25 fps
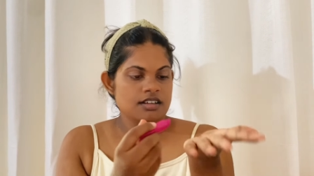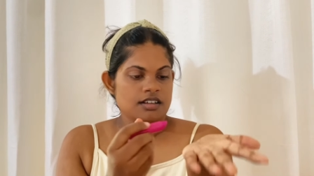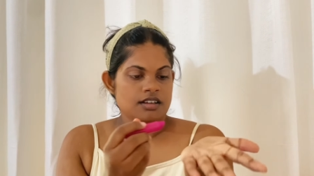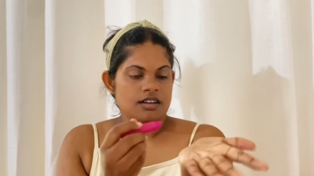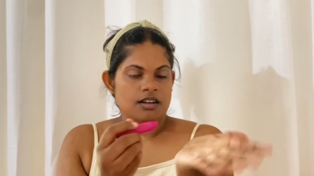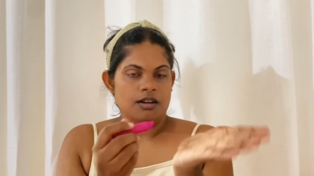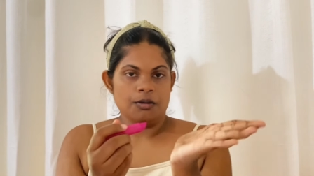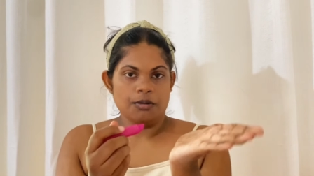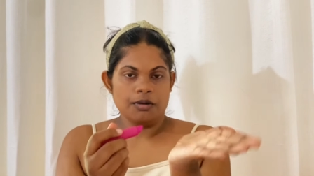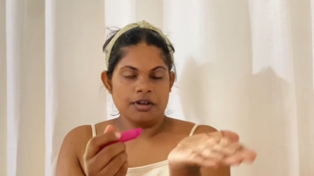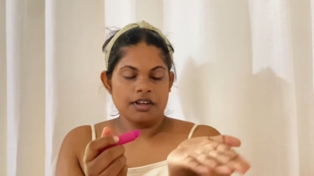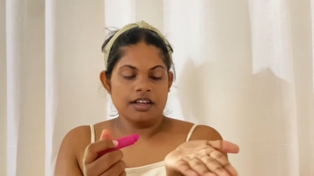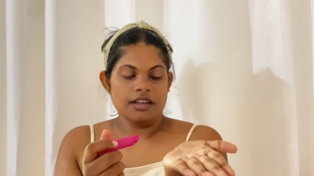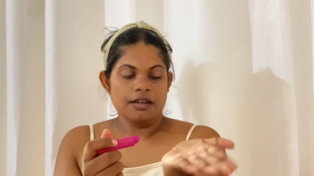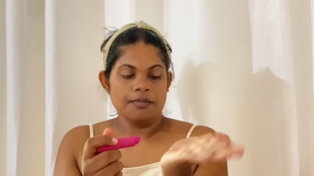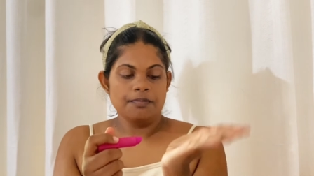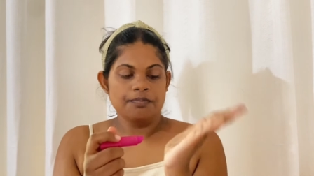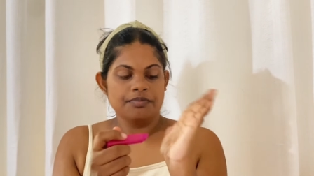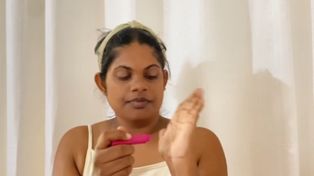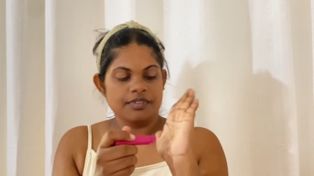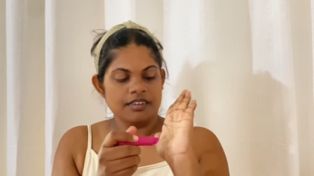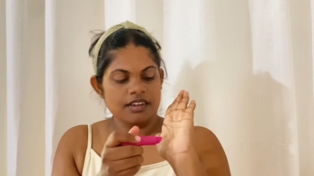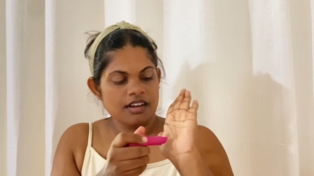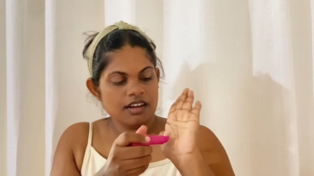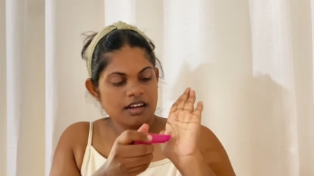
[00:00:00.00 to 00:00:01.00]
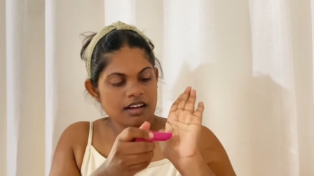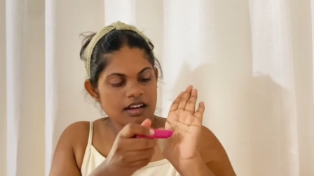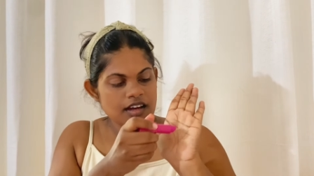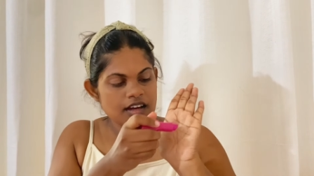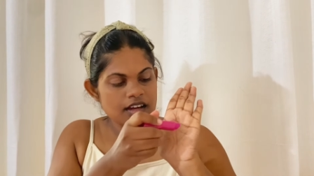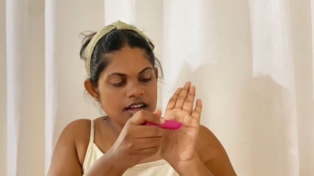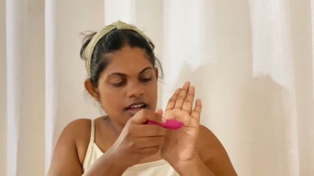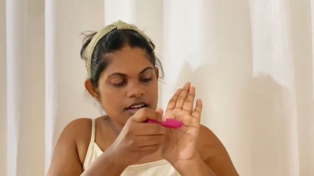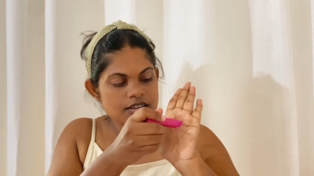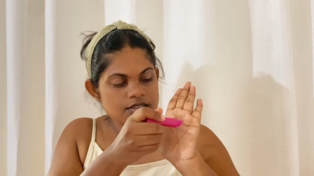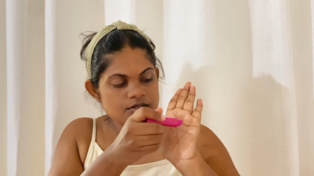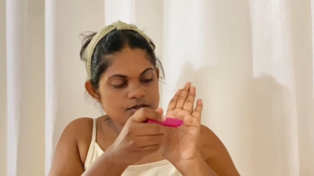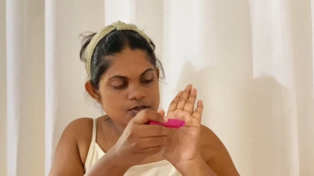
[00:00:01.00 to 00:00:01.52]
Okay?
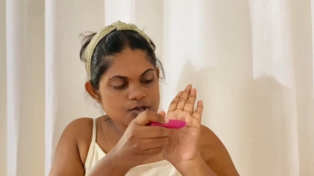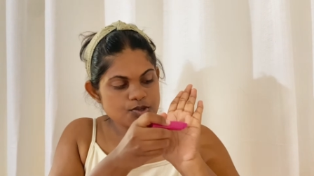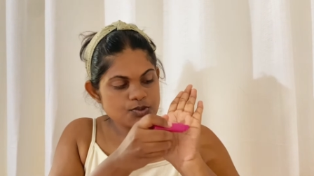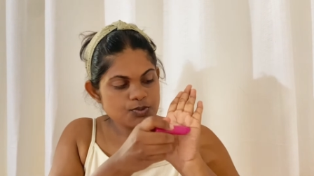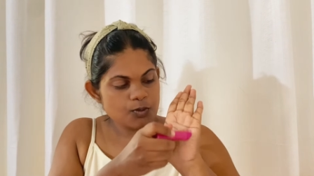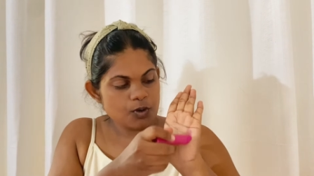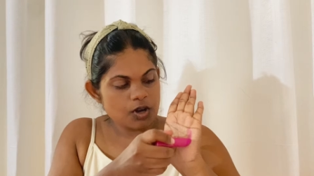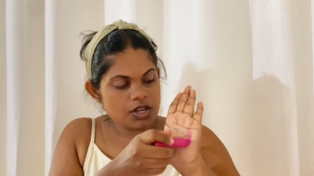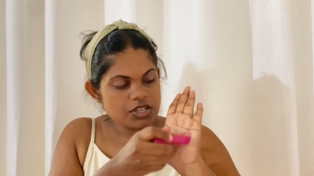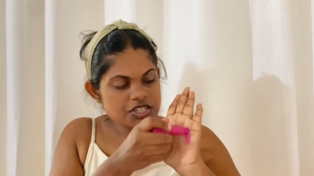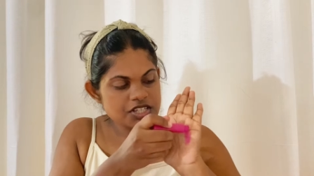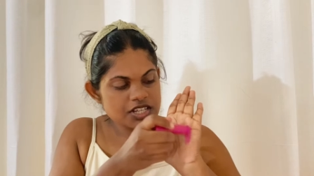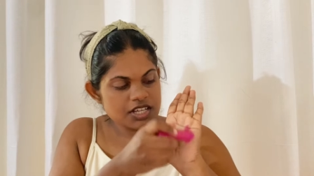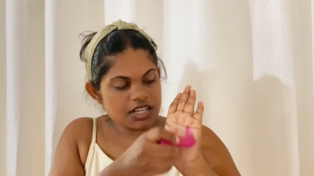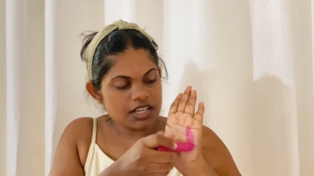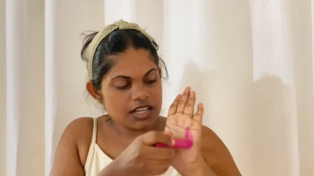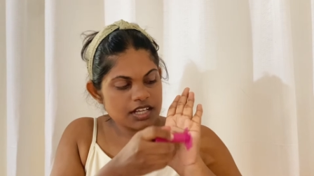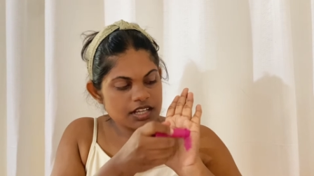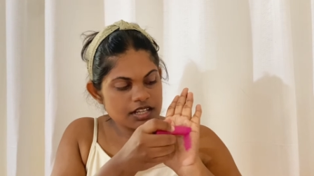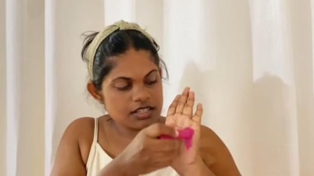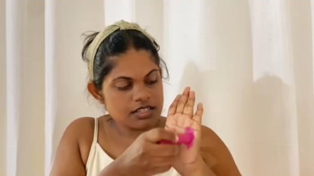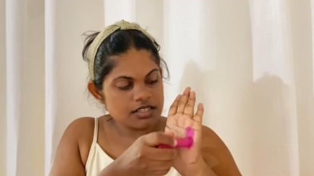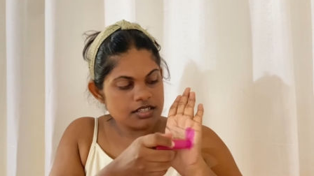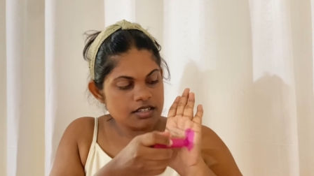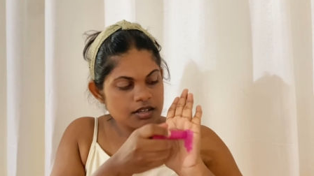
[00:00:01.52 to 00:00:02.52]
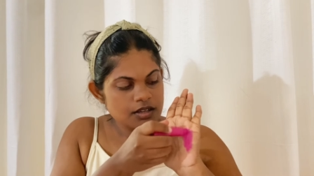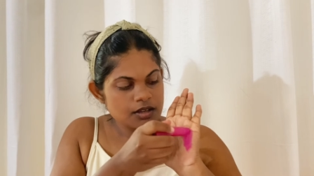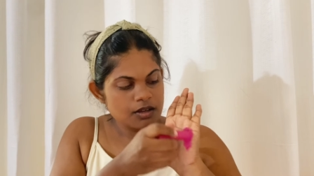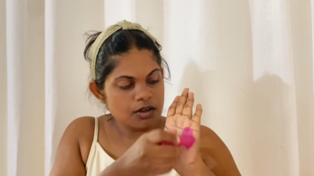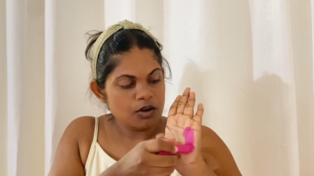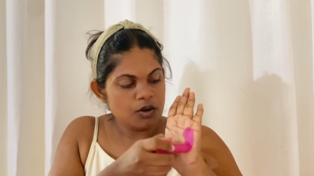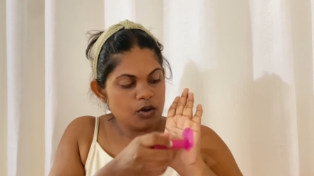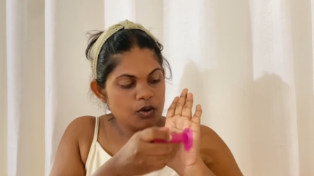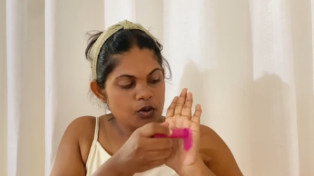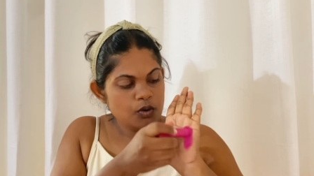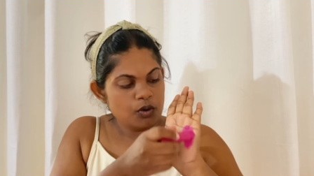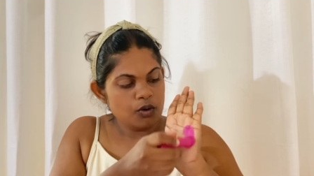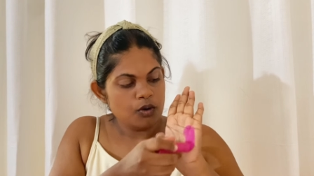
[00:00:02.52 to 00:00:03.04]
And swatching it
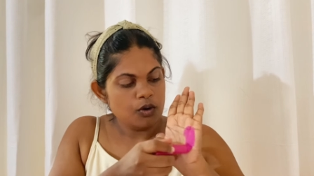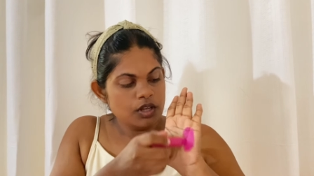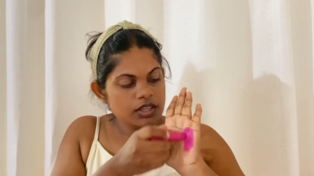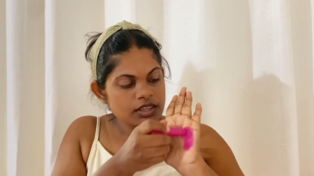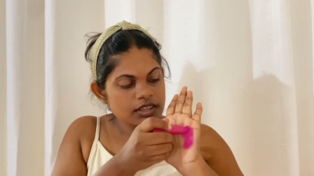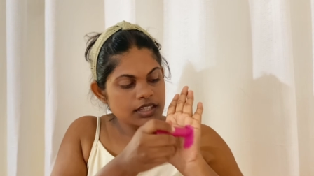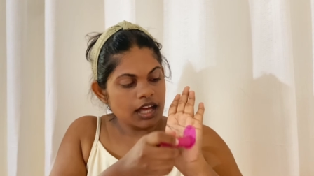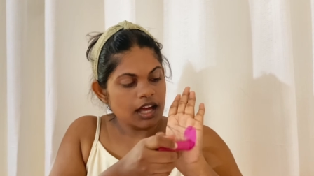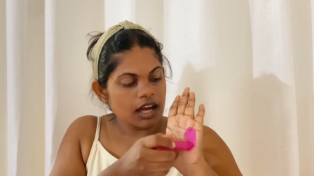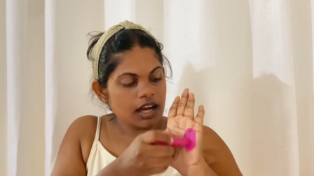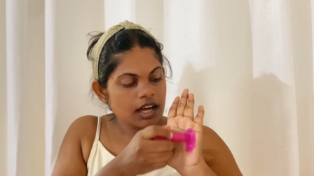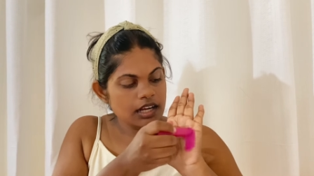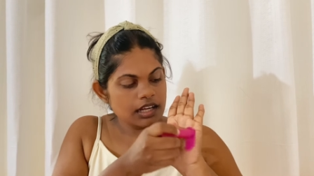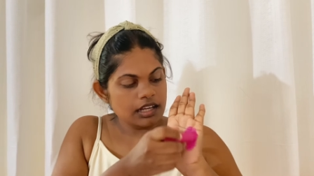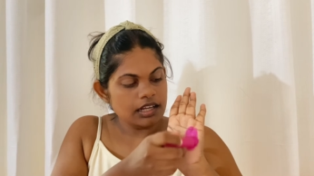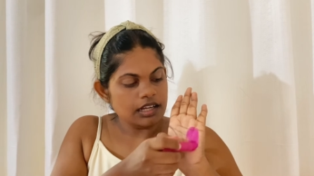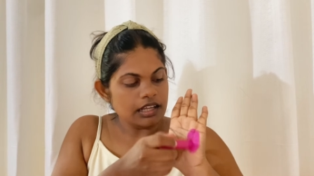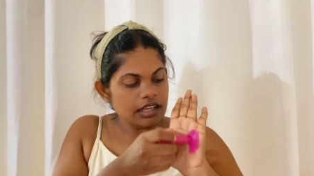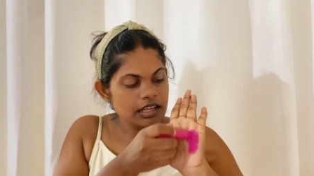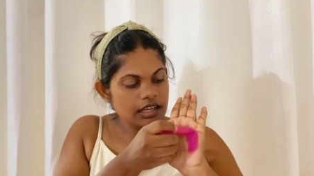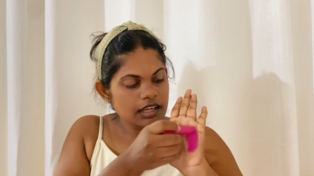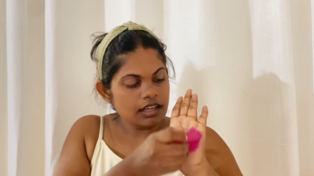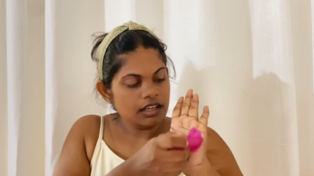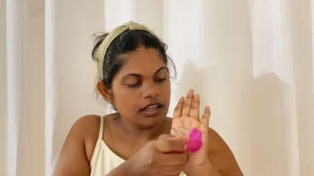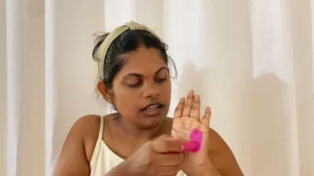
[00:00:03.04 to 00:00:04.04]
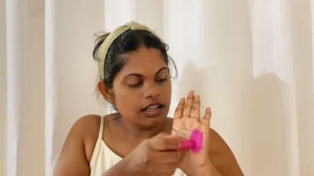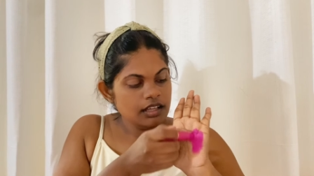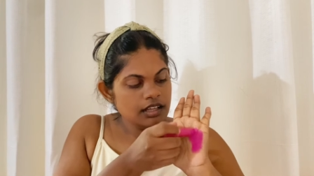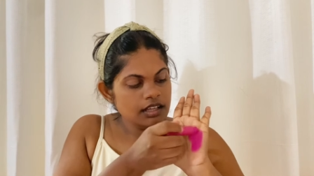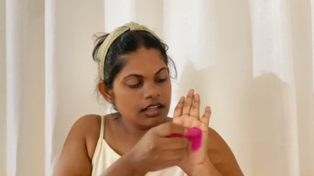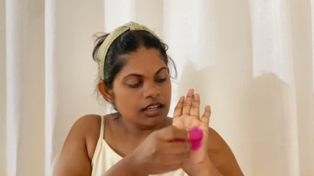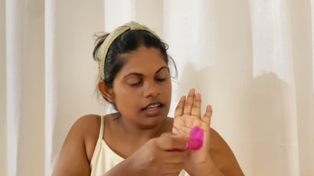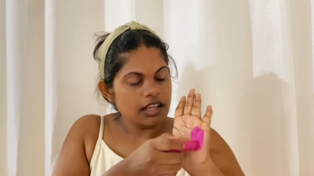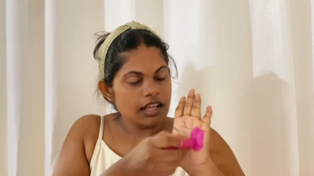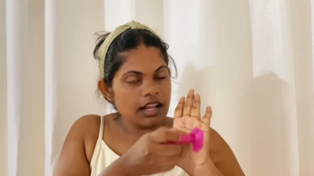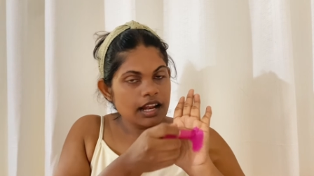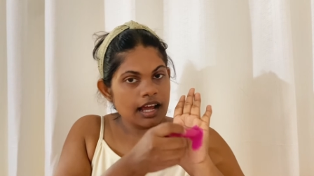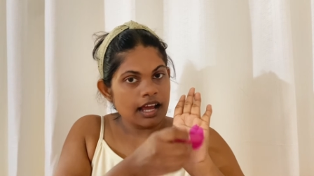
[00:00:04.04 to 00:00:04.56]
thoroughly,
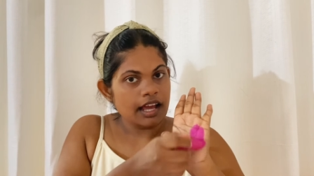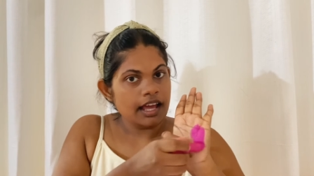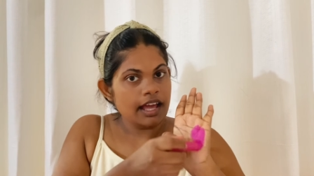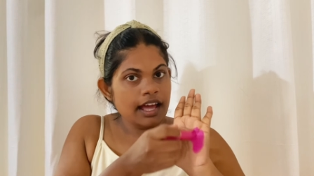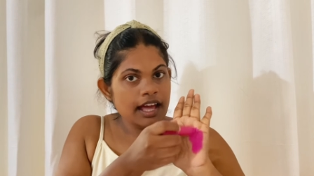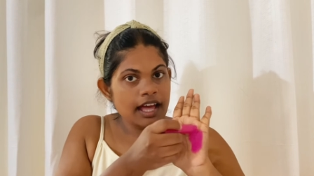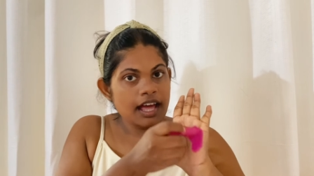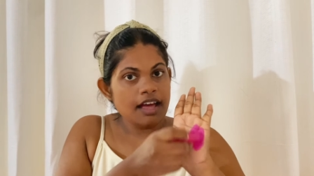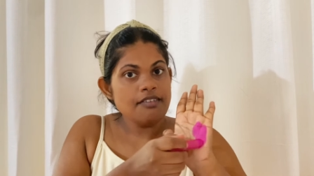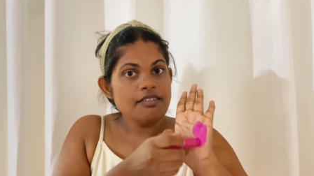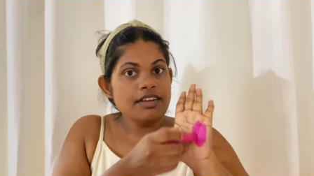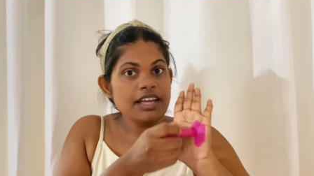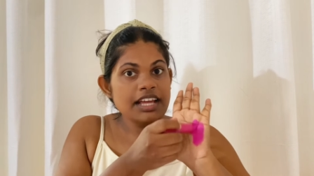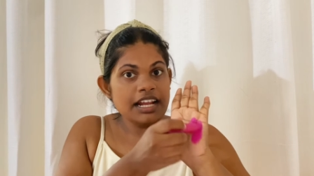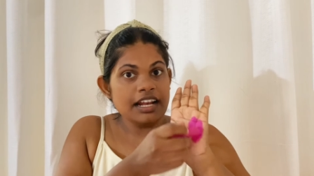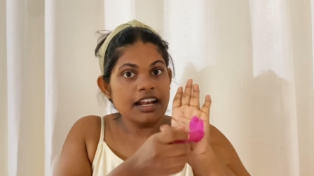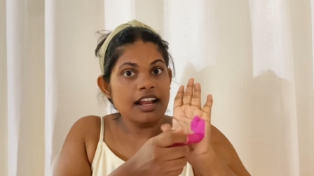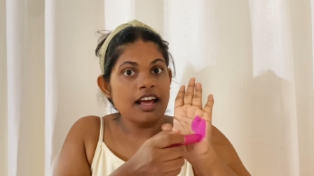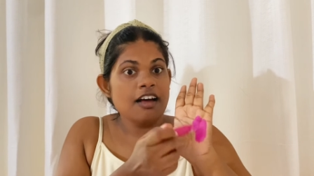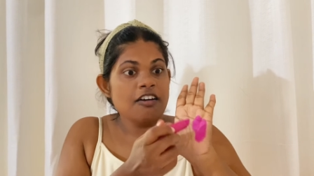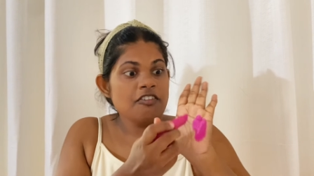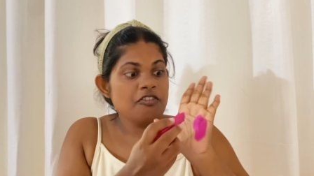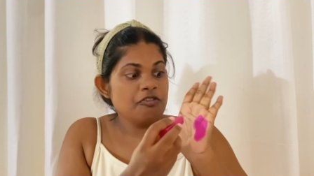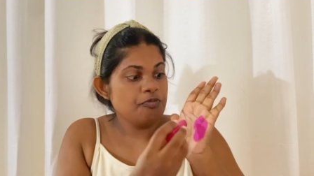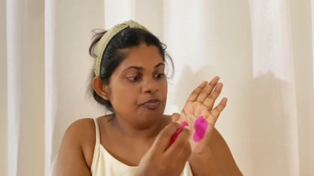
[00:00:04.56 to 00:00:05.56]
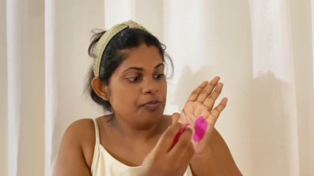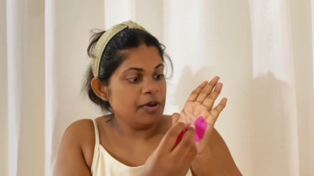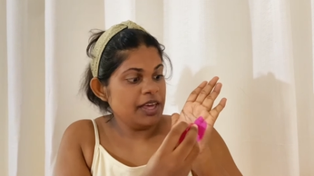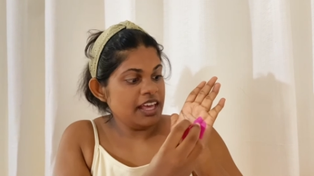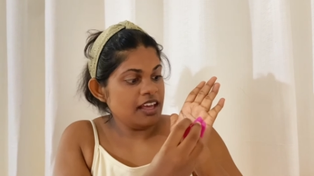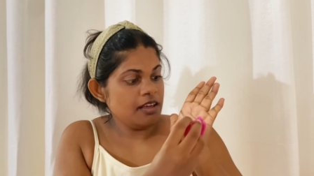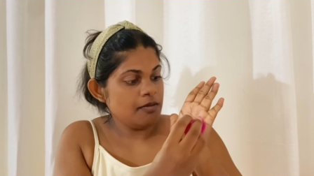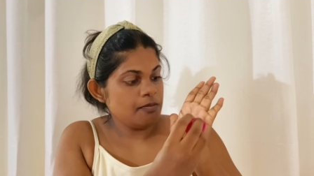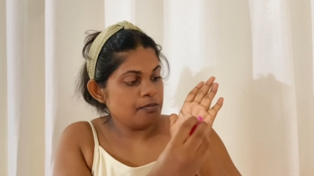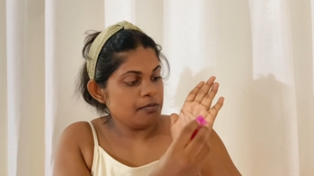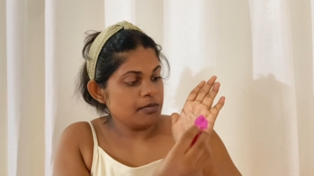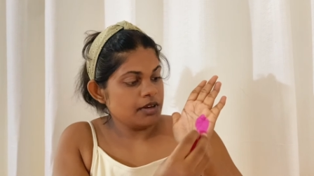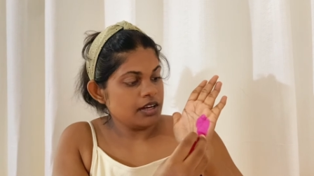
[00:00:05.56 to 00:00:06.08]
then I have enough
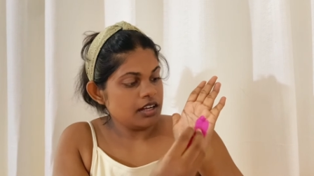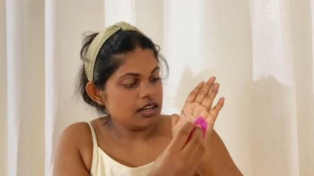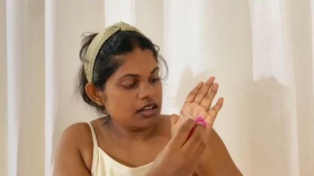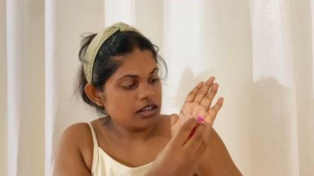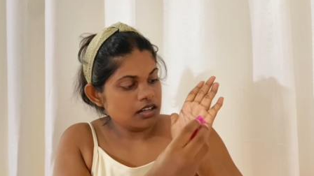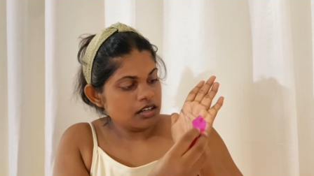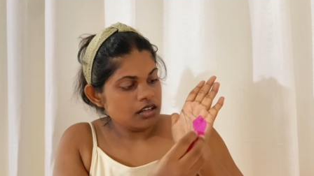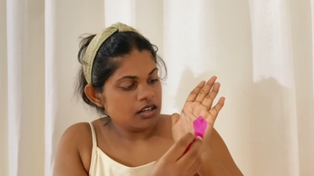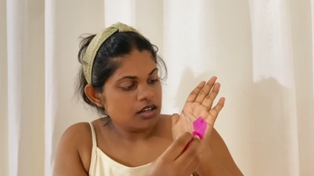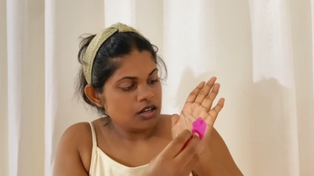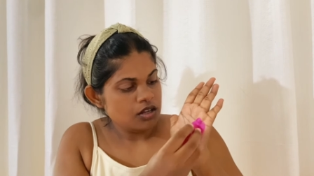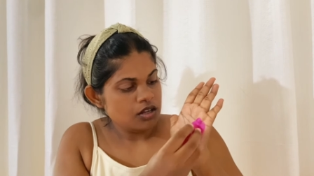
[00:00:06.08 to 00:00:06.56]
pigment